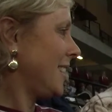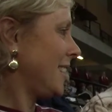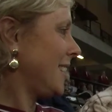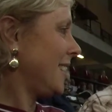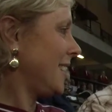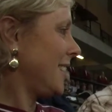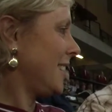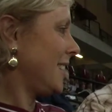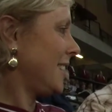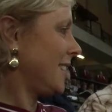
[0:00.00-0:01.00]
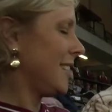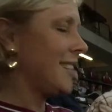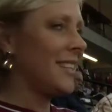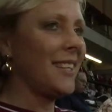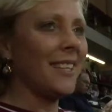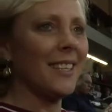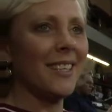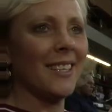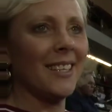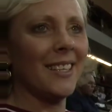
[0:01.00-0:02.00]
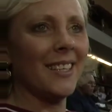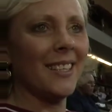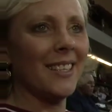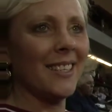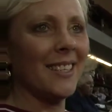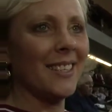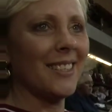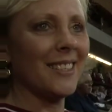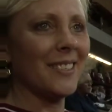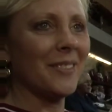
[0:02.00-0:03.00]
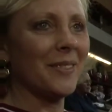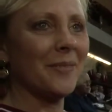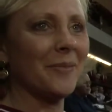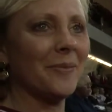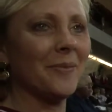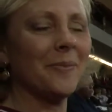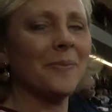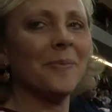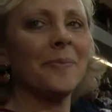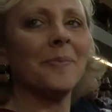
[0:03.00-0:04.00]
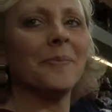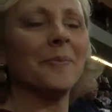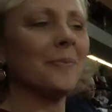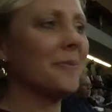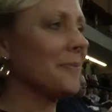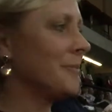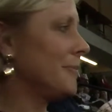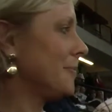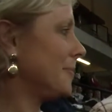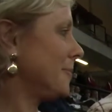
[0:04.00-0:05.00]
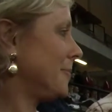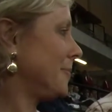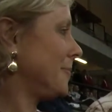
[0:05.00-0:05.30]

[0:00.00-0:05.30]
[no speech]